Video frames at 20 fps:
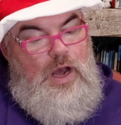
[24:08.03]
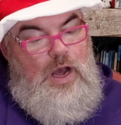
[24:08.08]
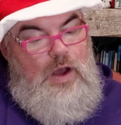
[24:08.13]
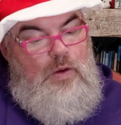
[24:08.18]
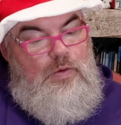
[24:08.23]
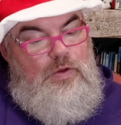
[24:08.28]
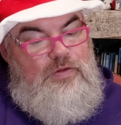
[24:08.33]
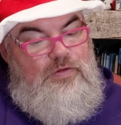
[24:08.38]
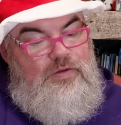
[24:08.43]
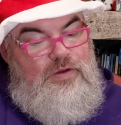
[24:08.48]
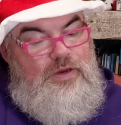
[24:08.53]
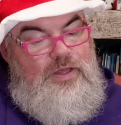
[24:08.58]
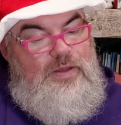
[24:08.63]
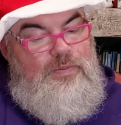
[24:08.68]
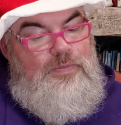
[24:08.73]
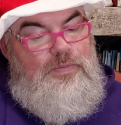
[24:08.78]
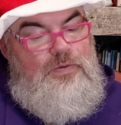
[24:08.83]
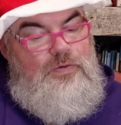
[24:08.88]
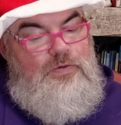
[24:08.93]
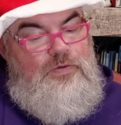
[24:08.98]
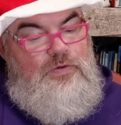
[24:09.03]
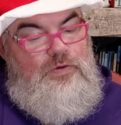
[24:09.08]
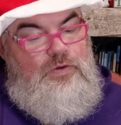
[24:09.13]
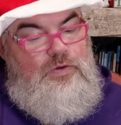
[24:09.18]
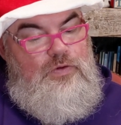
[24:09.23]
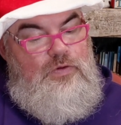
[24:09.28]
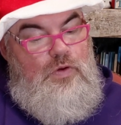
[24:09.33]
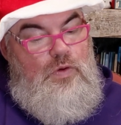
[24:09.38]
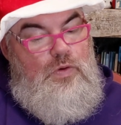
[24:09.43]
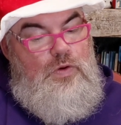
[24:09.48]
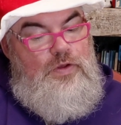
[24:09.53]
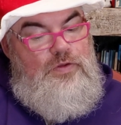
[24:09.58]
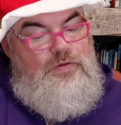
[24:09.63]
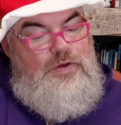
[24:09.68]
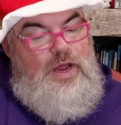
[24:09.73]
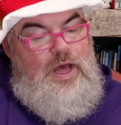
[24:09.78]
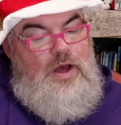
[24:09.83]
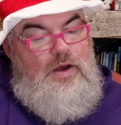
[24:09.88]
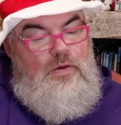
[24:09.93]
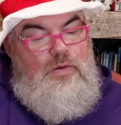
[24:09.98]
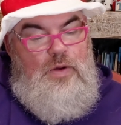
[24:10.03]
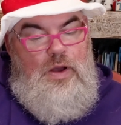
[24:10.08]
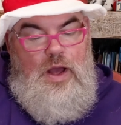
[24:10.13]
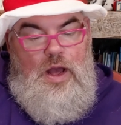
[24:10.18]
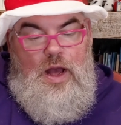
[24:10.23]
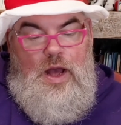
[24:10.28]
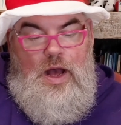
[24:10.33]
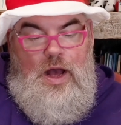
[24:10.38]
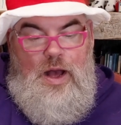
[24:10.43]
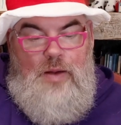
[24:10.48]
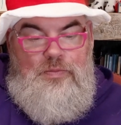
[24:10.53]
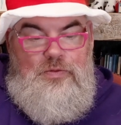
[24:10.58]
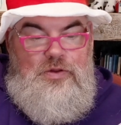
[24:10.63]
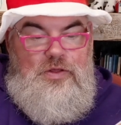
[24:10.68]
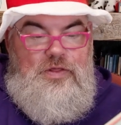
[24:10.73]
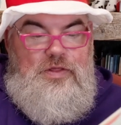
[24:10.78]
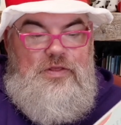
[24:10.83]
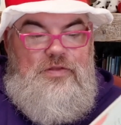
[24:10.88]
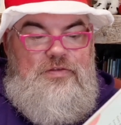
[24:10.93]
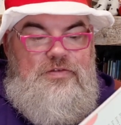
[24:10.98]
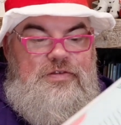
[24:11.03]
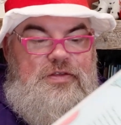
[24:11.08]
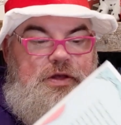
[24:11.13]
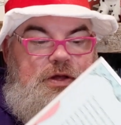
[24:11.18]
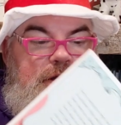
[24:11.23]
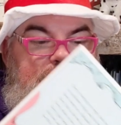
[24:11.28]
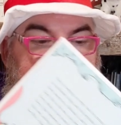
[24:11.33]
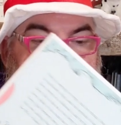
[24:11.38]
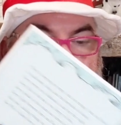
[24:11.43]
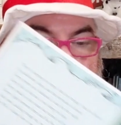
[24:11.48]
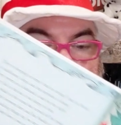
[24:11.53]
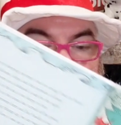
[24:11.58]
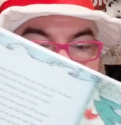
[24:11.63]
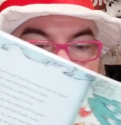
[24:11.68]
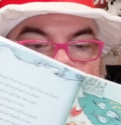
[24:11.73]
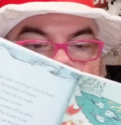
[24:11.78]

our sleep score is now up to the zillions.